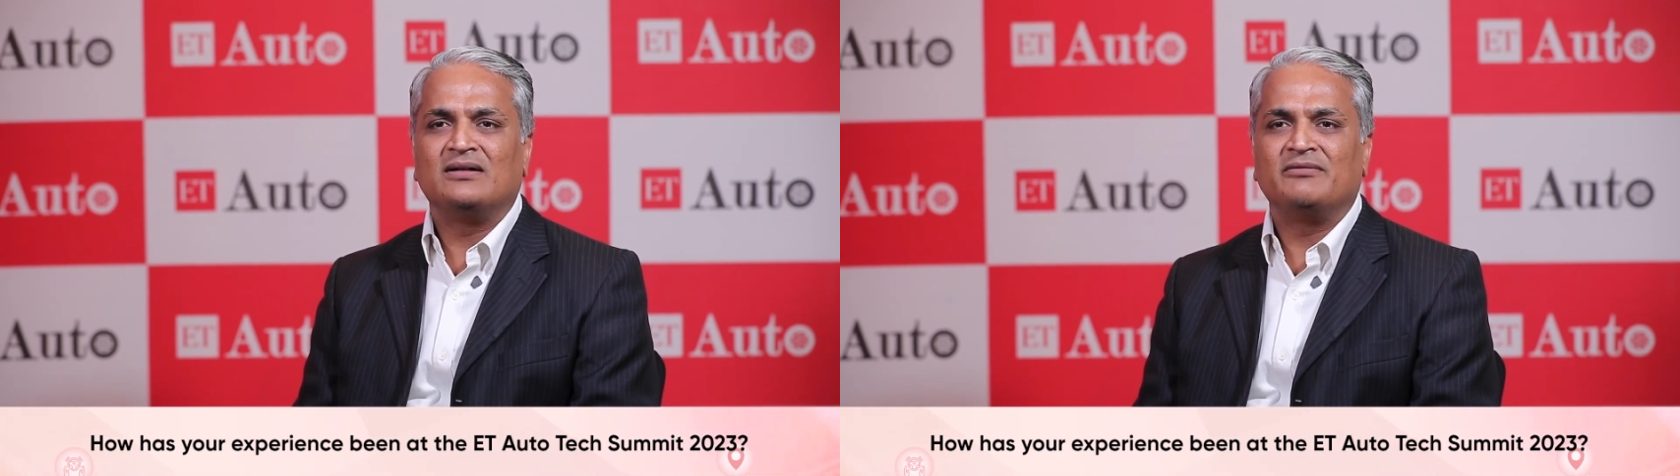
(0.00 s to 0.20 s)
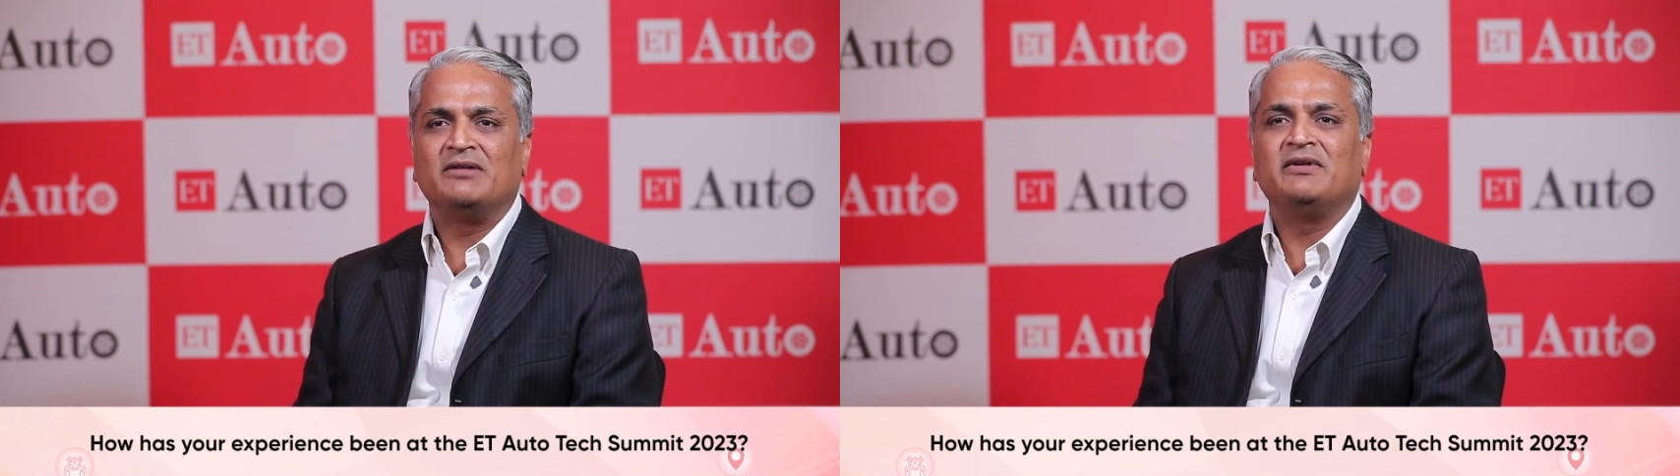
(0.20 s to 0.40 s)

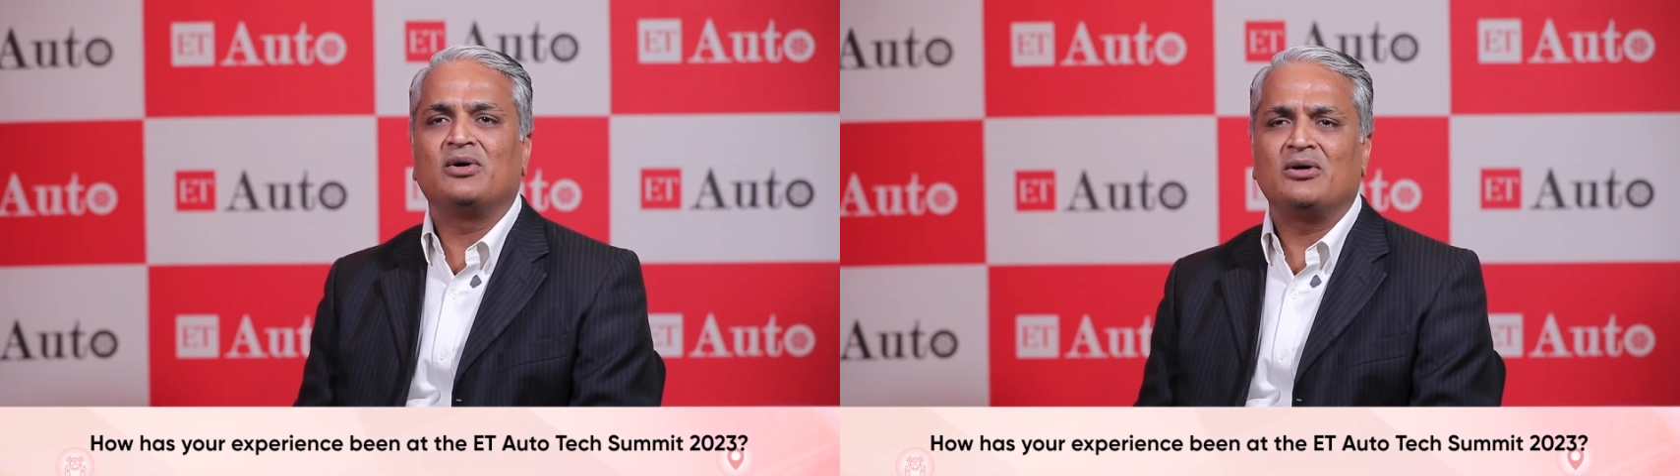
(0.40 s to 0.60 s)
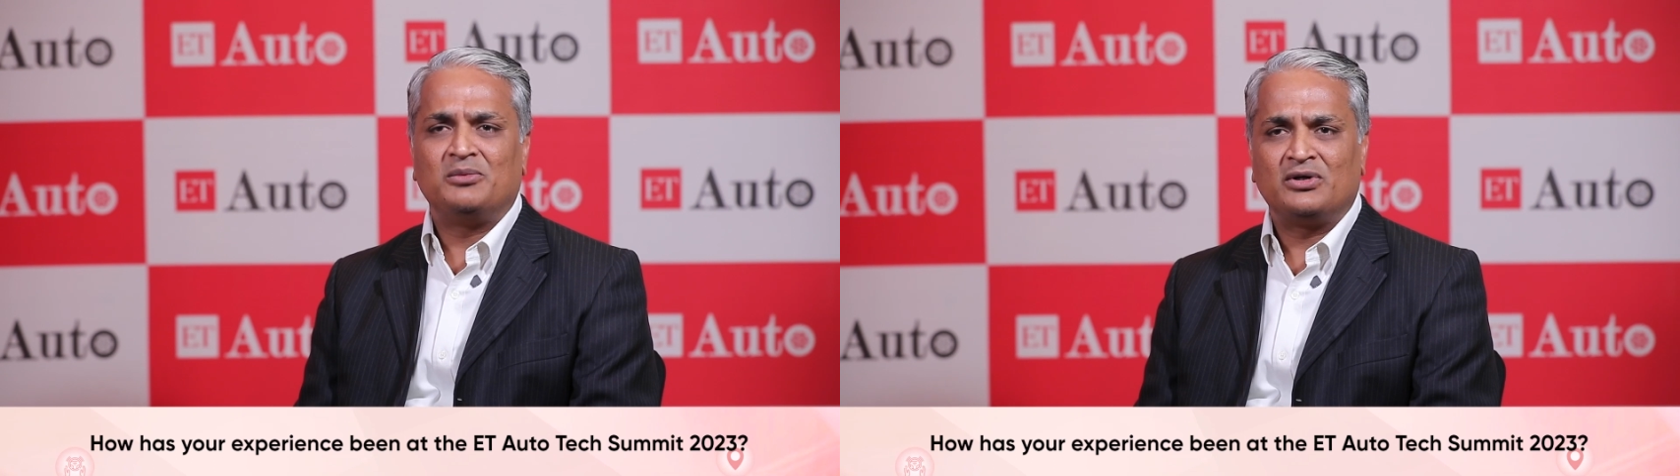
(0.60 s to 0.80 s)
when we
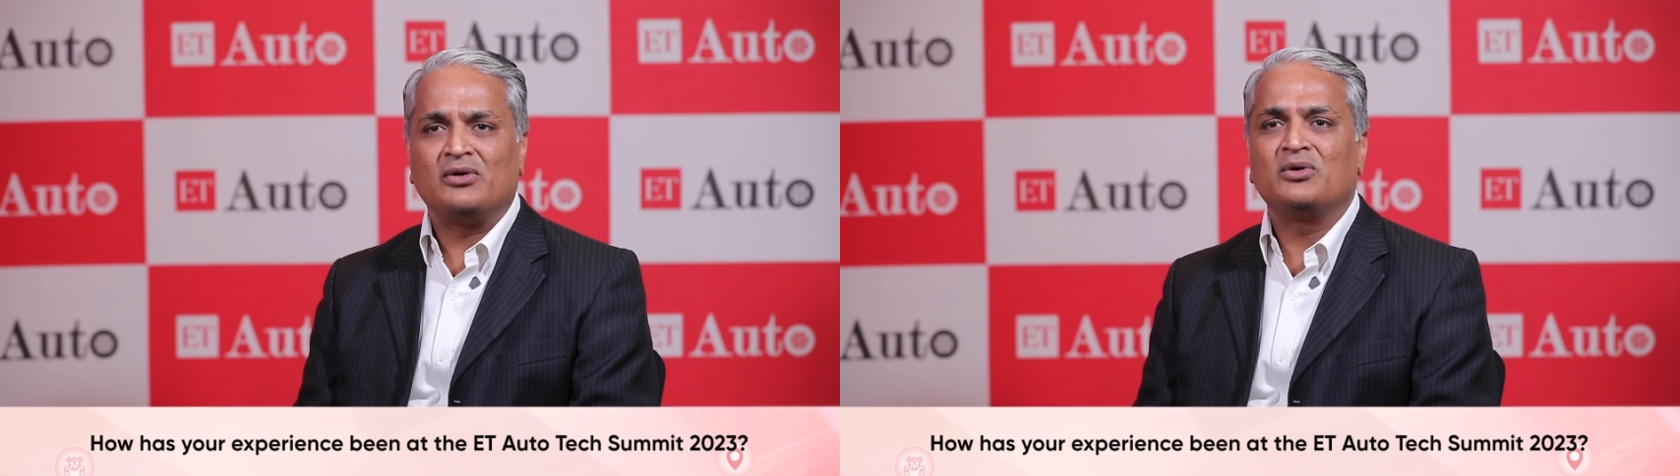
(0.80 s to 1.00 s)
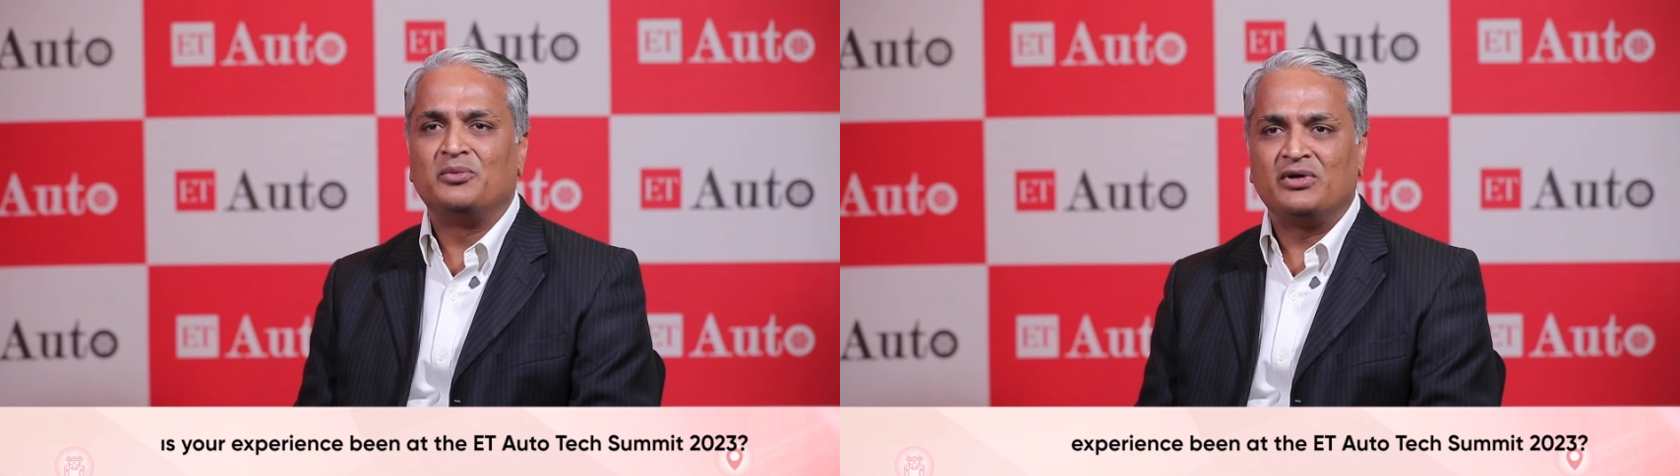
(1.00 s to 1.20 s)
talk about
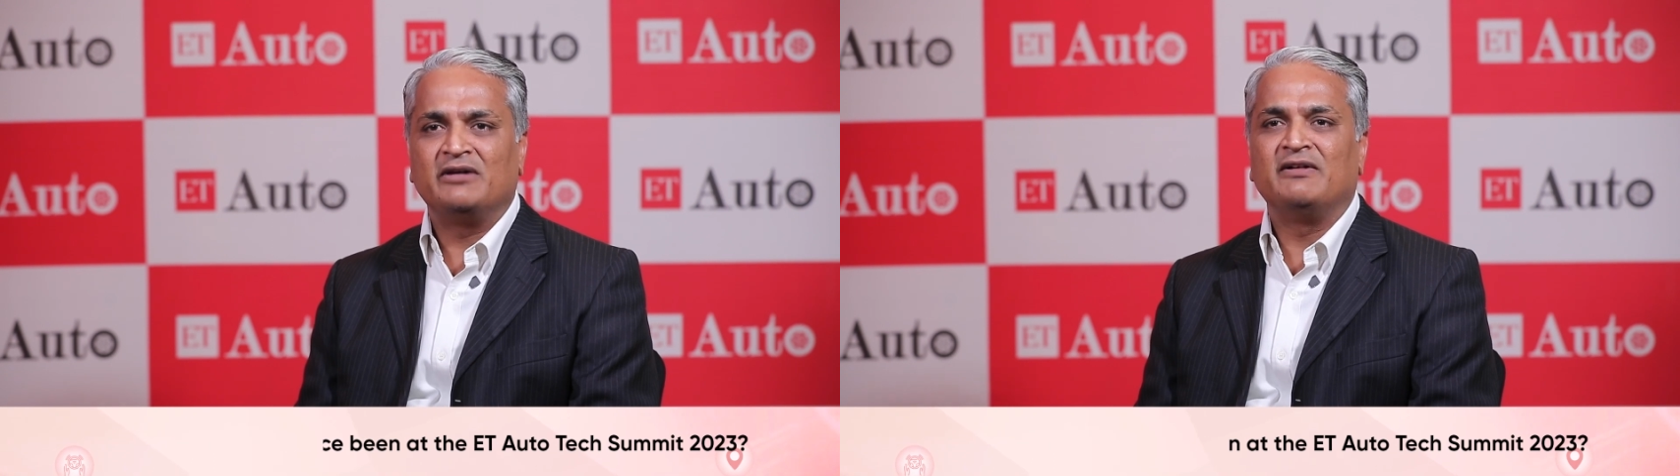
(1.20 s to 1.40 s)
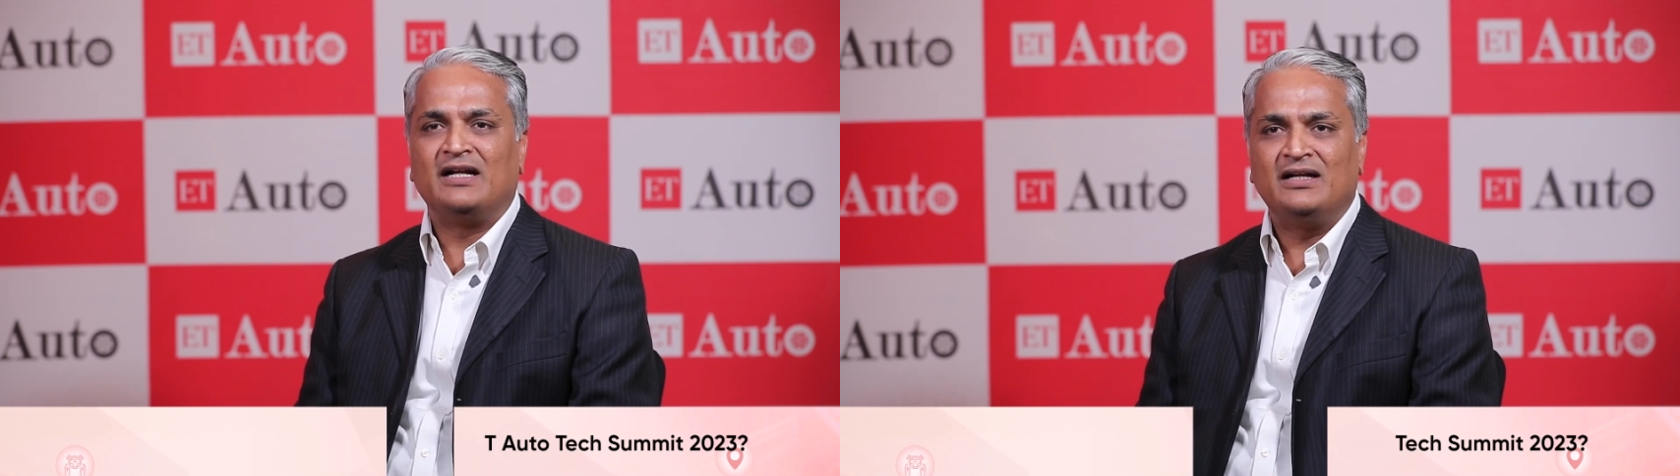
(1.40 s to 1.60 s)

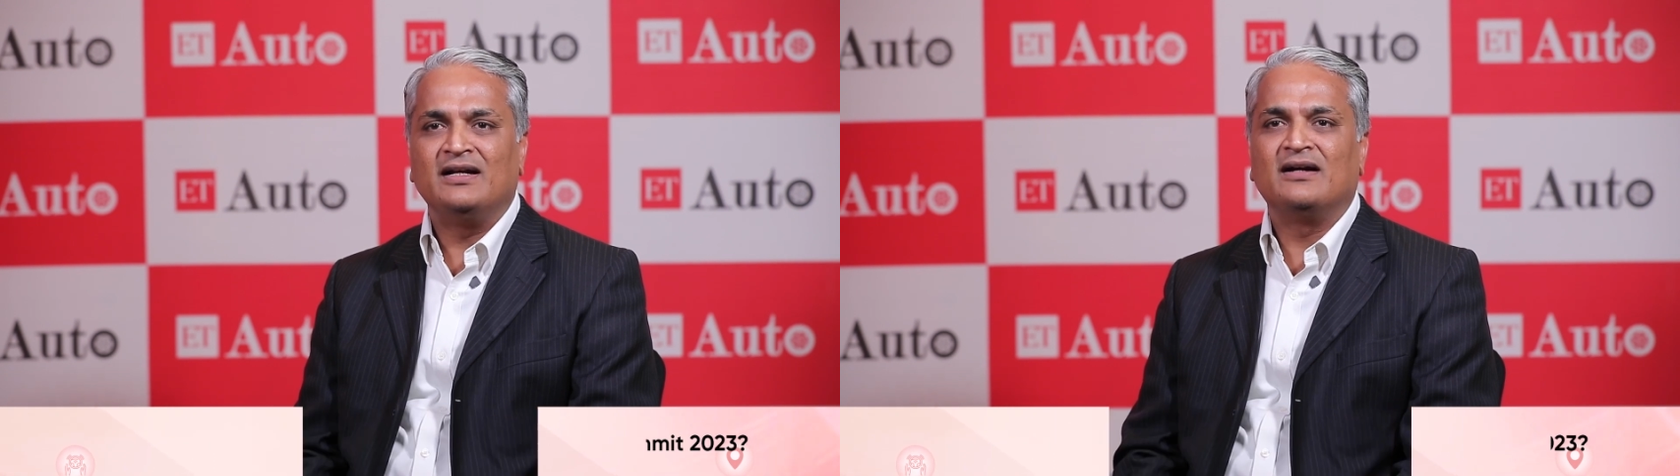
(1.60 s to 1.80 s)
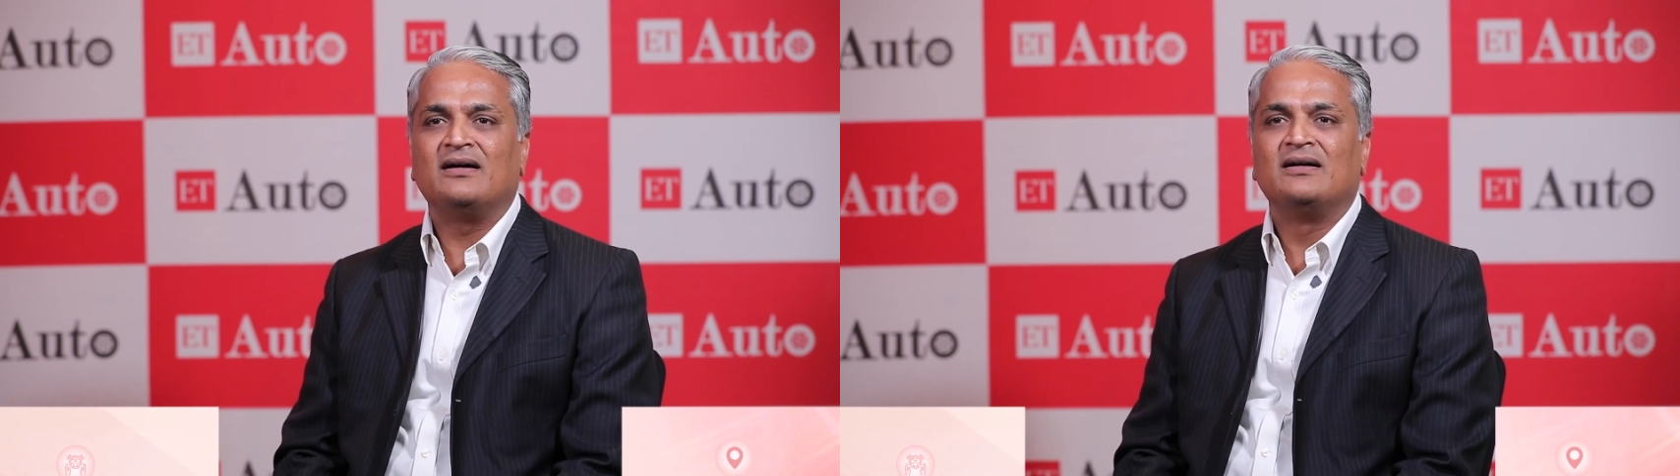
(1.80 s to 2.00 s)
automotive in
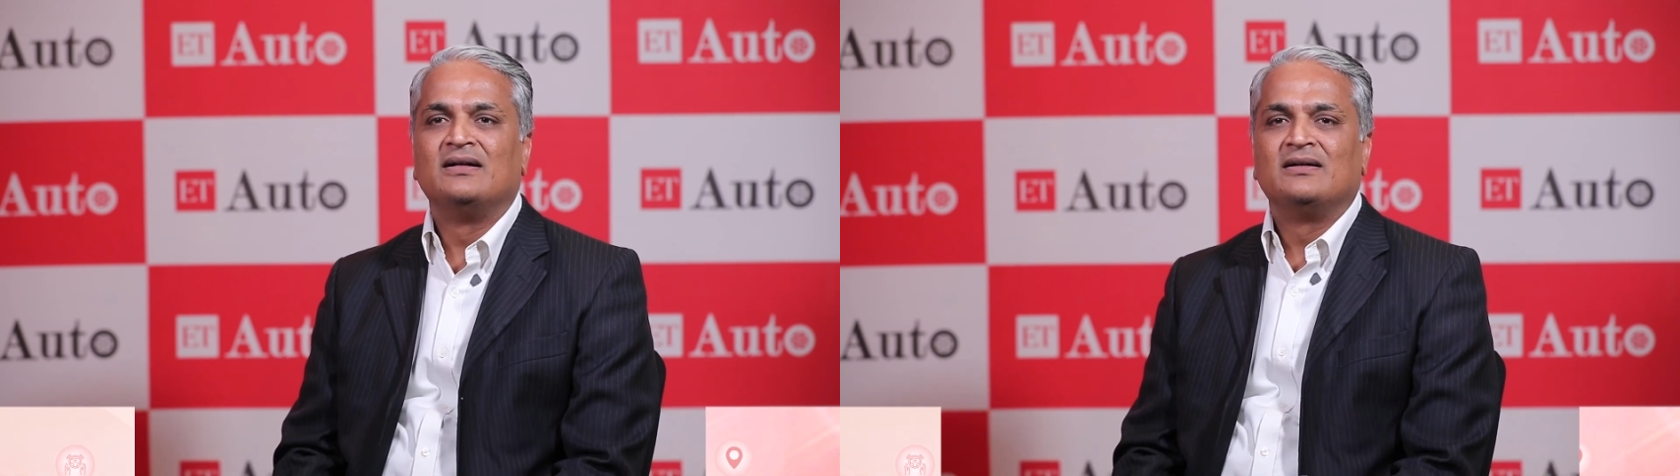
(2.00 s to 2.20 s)
India,